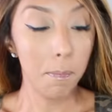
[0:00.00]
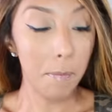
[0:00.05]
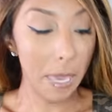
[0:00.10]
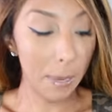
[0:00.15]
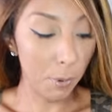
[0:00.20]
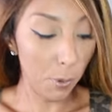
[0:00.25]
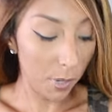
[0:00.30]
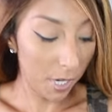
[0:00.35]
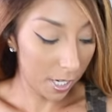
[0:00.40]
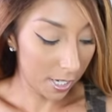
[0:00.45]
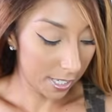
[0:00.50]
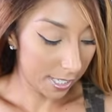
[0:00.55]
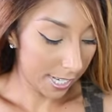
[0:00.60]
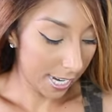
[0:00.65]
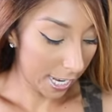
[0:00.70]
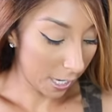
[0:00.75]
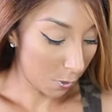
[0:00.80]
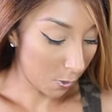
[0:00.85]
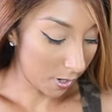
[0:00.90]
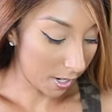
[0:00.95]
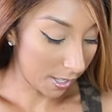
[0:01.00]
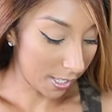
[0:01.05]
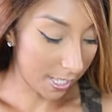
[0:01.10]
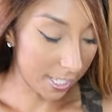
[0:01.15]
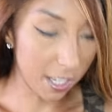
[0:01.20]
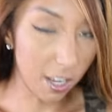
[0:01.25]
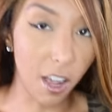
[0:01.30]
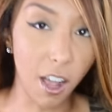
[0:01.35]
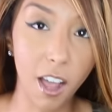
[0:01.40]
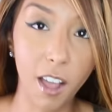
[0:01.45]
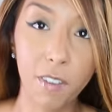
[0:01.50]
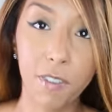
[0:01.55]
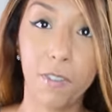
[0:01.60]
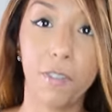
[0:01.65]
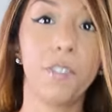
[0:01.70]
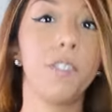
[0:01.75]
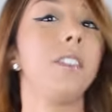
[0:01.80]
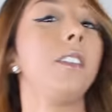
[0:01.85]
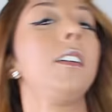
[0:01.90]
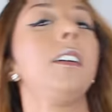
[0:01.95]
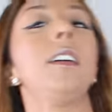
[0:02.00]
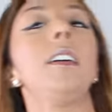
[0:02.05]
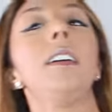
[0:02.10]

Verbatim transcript: Maybe we could just take one of these off.